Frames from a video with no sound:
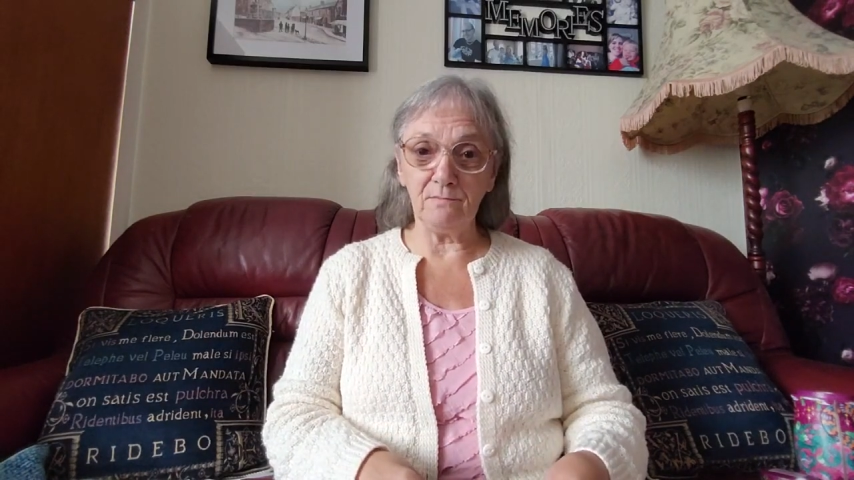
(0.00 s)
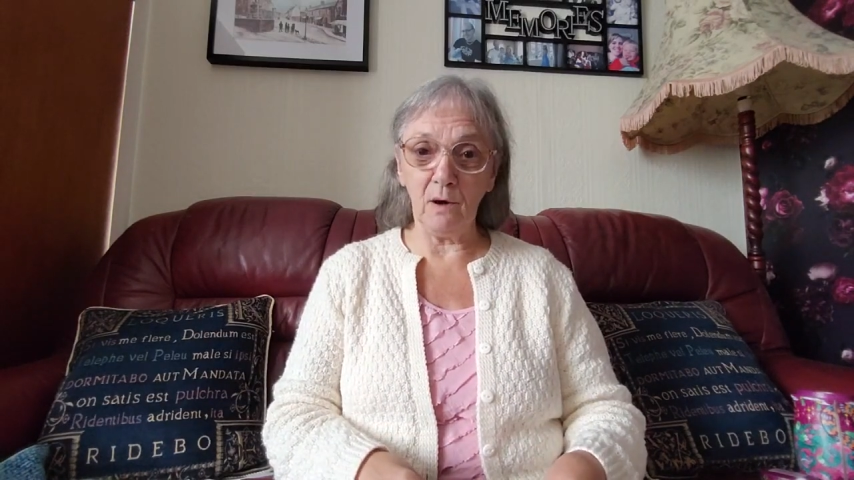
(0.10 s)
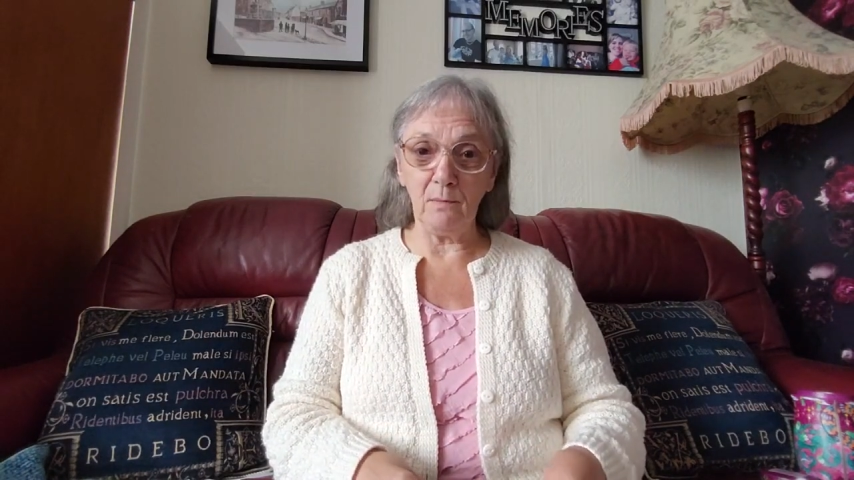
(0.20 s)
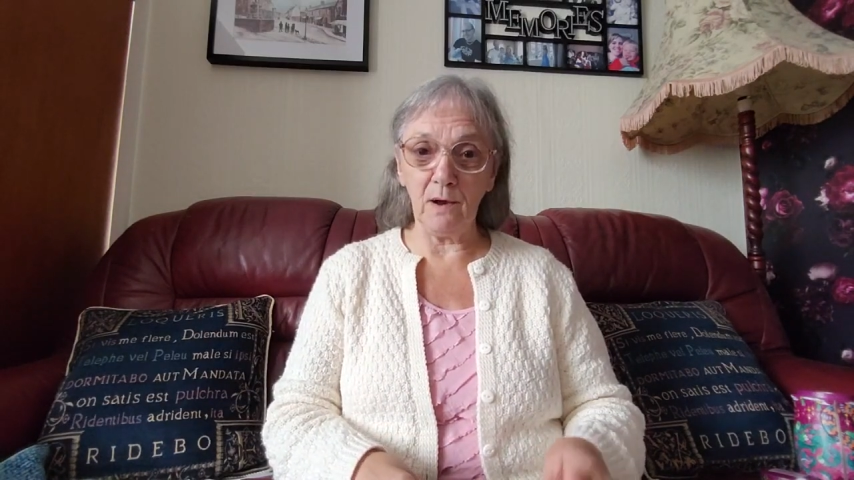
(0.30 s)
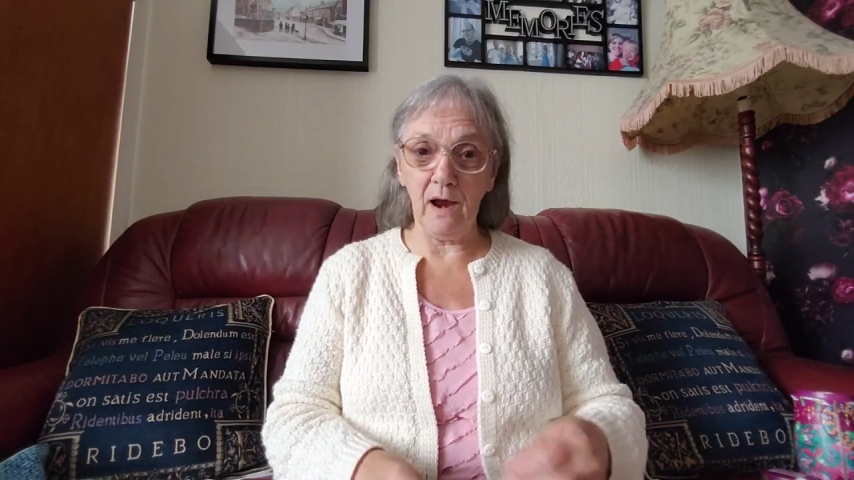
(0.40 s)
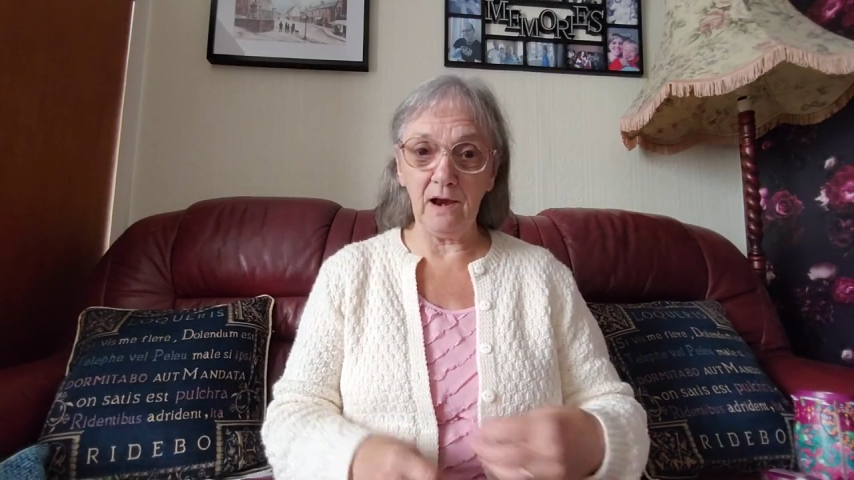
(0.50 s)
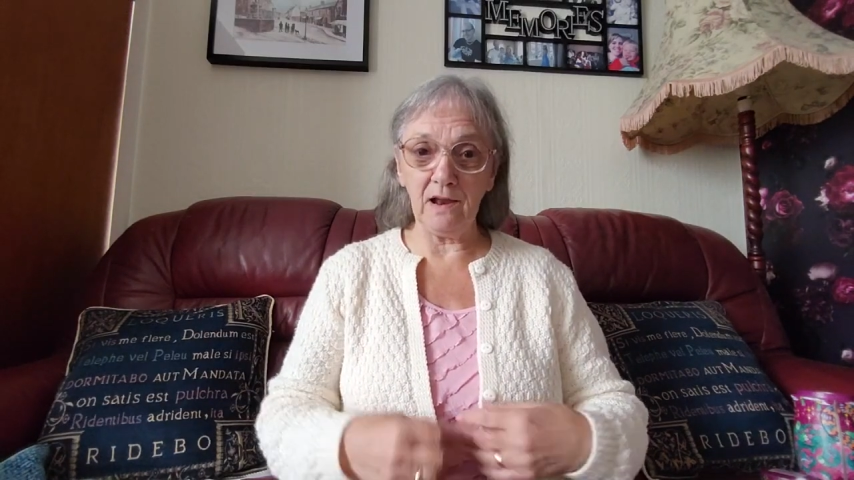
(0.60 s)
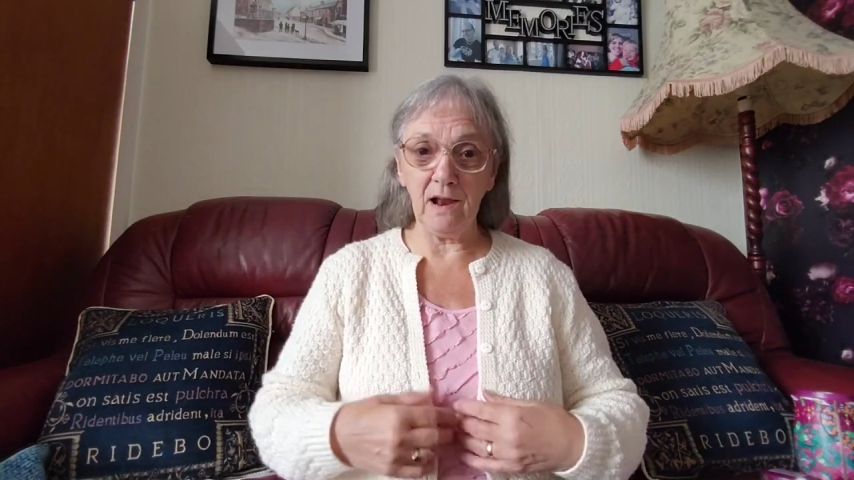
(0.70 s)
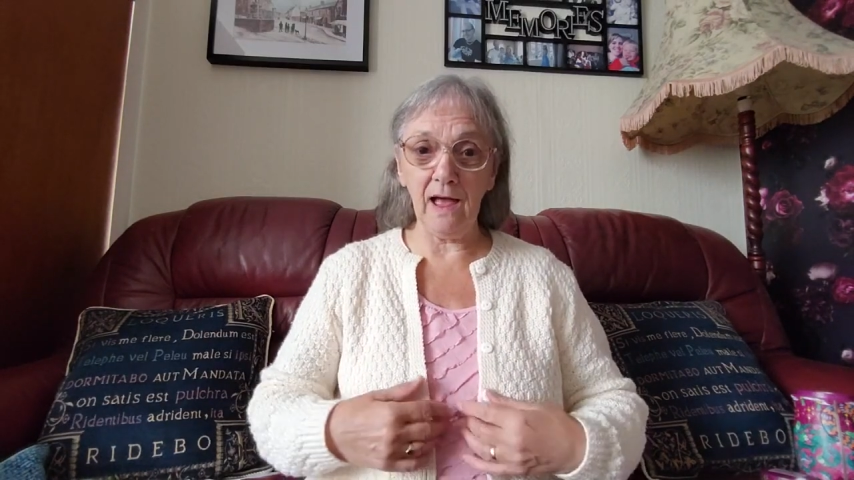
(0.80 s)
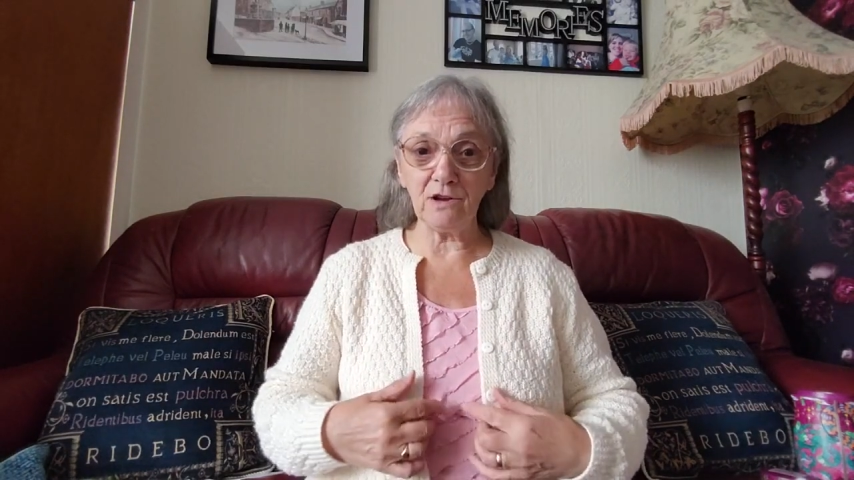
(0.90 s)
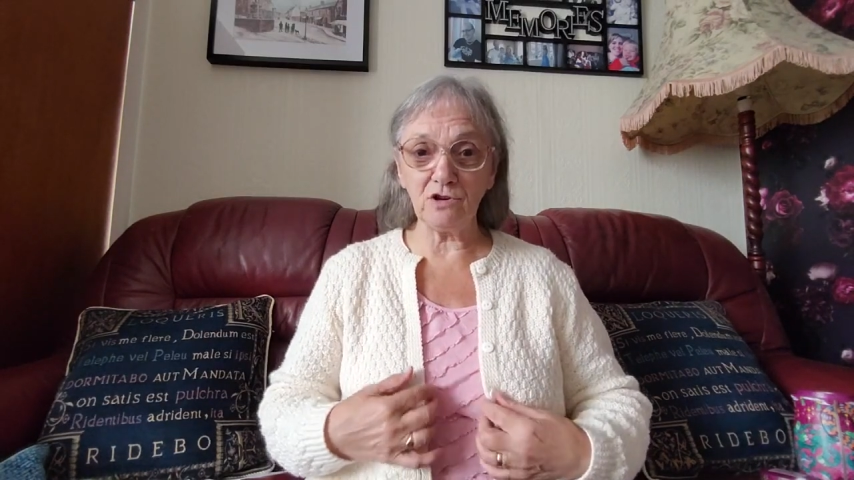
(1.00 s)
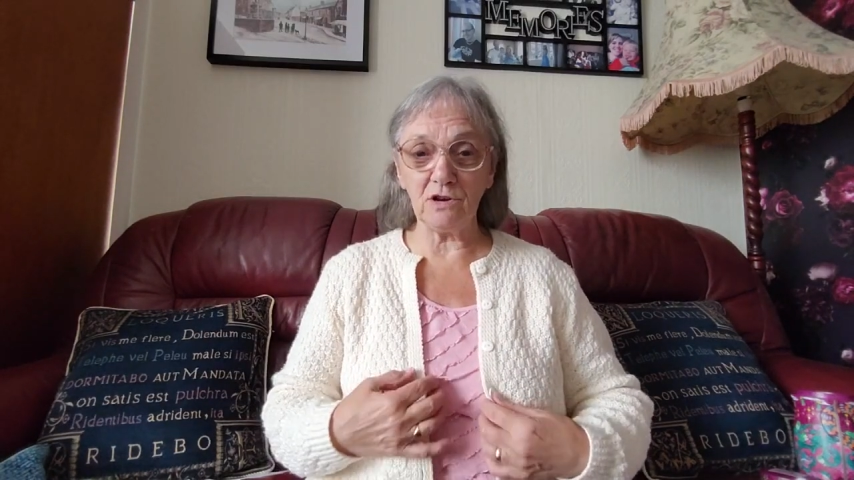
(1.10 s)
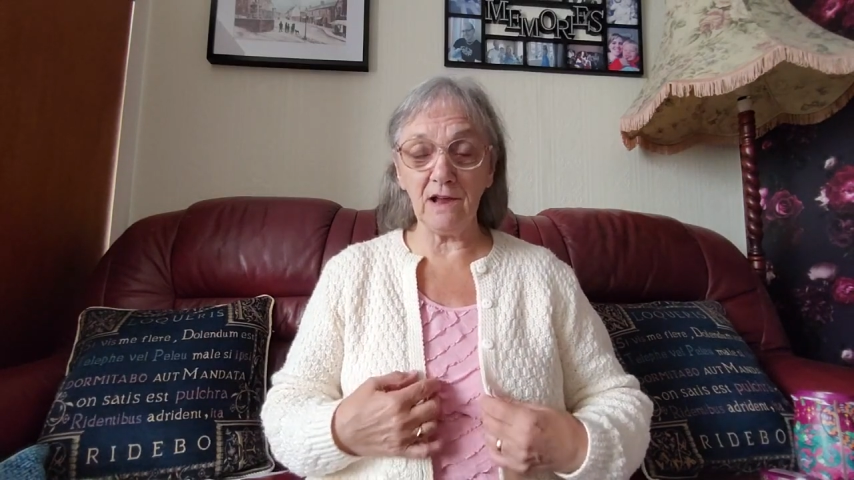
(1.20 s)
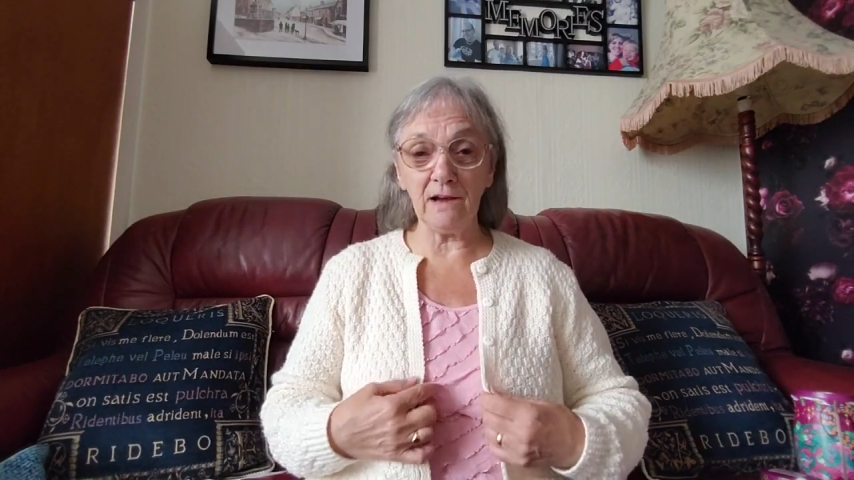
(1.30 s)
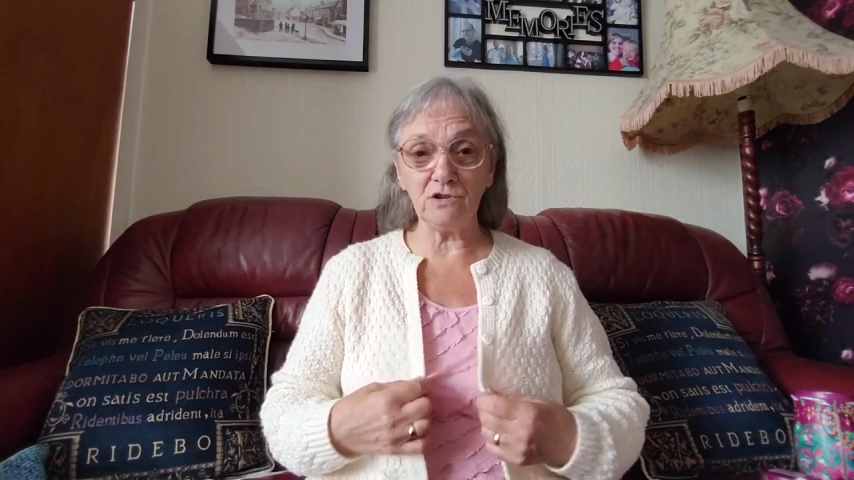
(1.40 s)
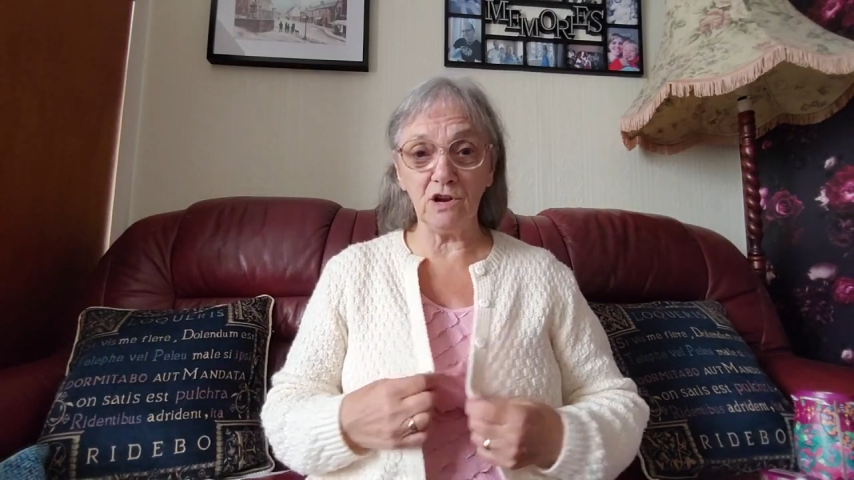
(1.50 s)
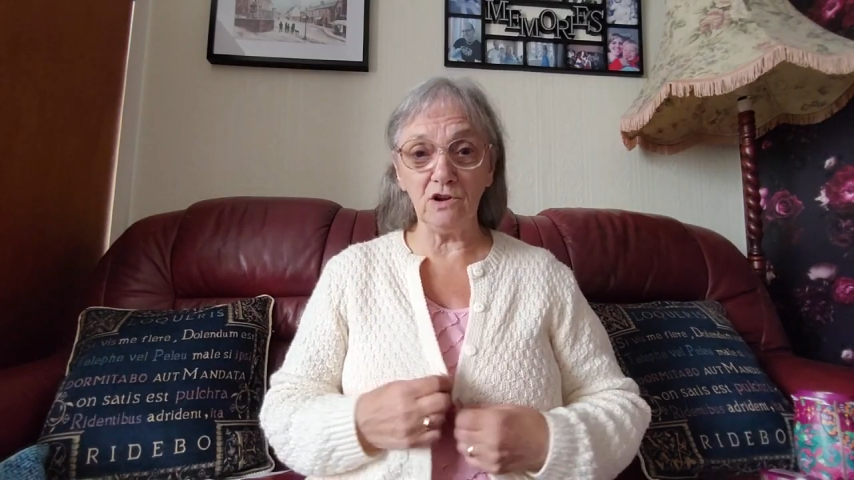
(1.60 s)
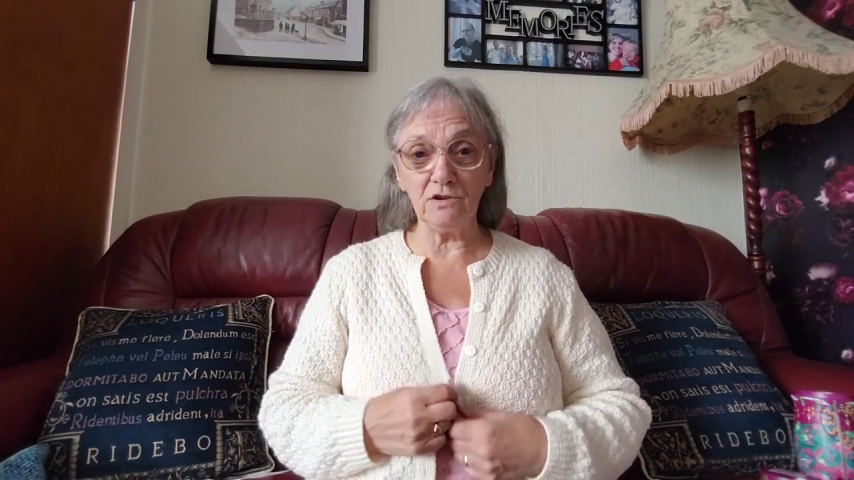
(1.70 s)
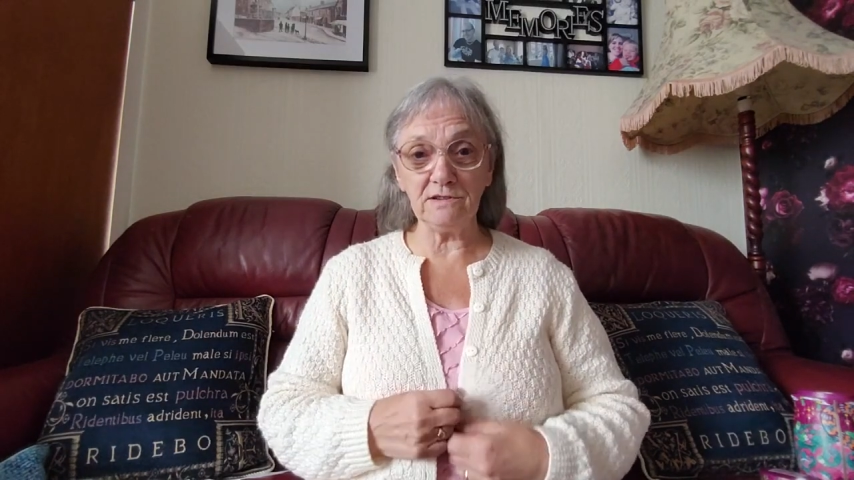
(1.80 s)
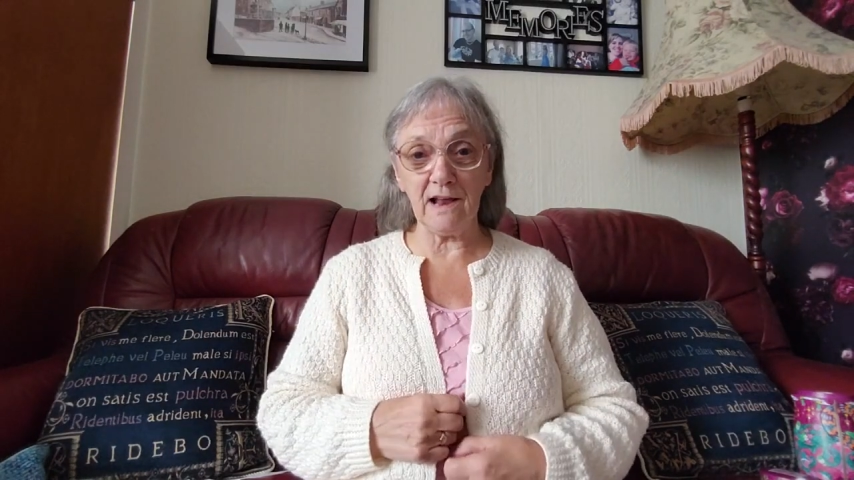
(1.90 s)
bob learned it actually it actually
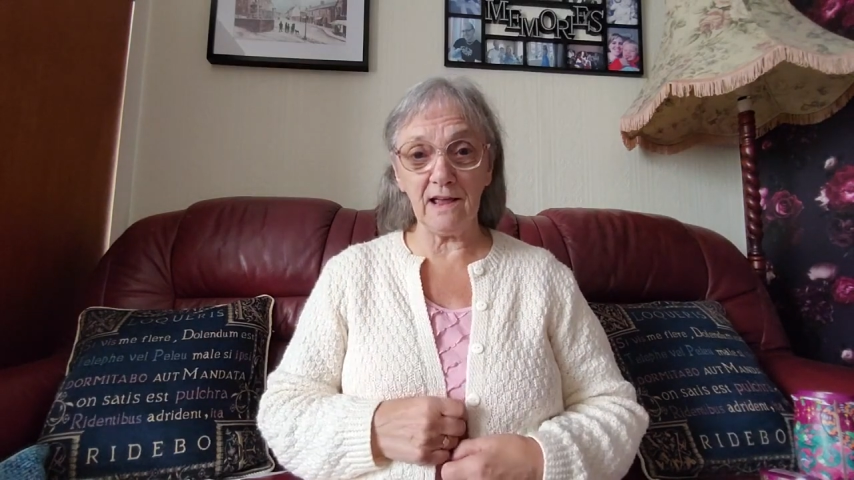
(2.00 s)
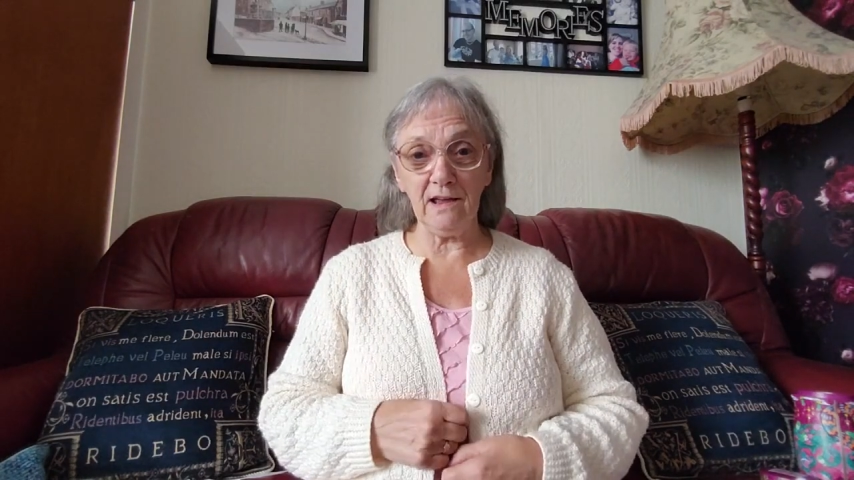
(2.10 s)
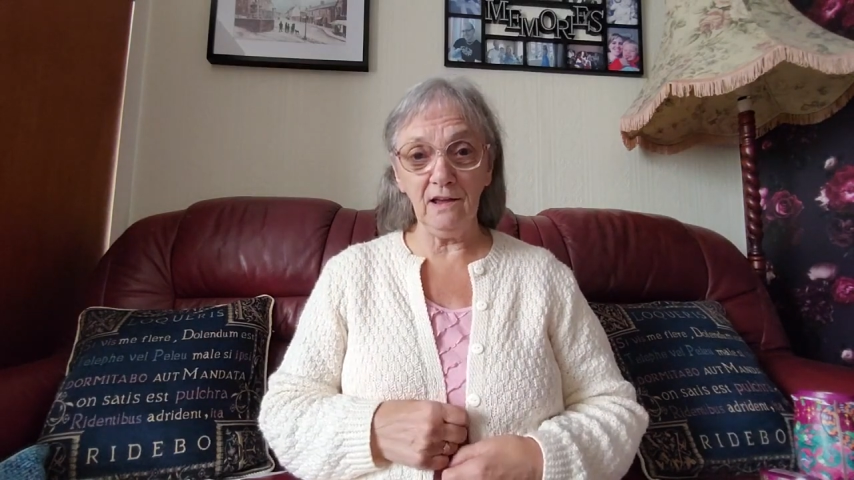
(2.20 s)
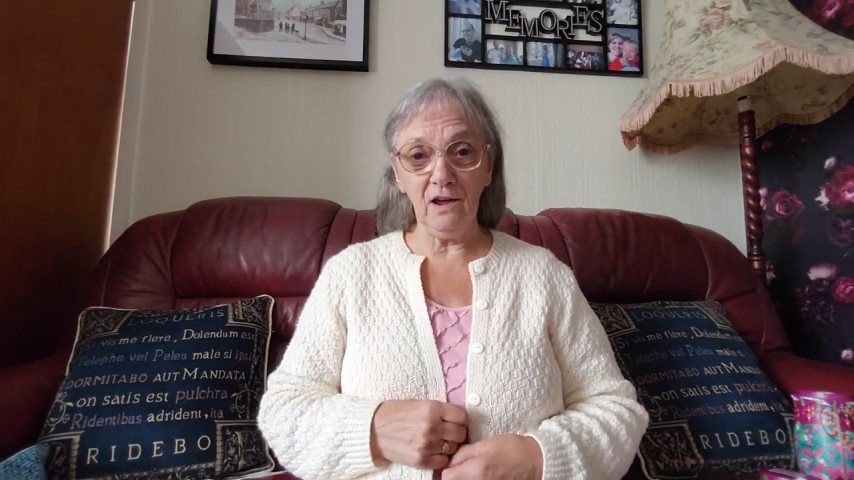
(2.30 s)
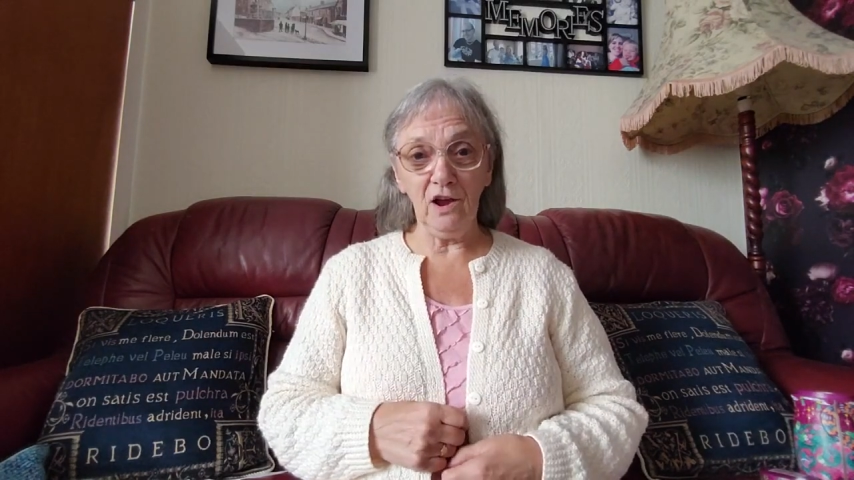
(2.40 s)
looks like